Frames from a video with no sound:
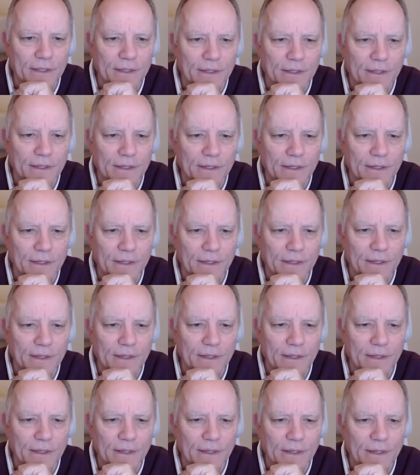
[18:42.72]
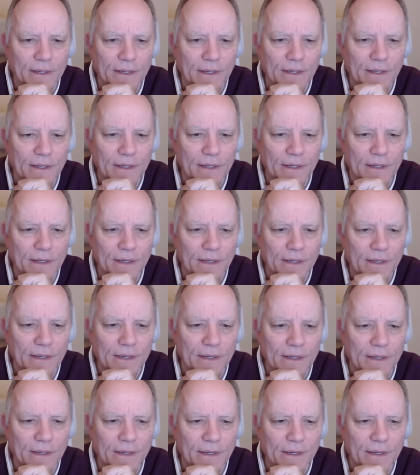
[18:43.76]

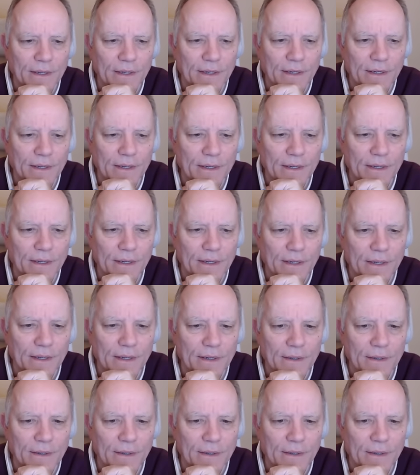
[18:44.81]
[no speech]